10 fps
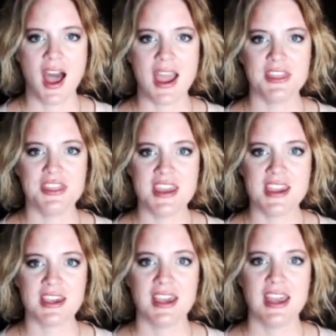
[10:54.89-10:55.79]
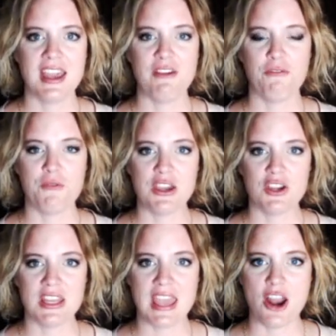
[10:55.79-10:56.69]
I think if we
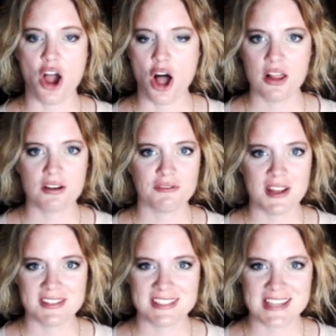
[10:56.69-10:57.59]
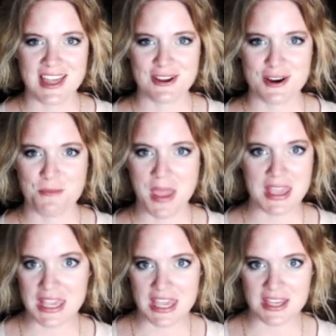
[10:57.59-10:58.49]
could get all our friends together and make
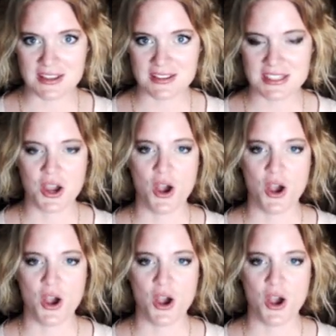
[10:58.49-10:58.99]
a guild,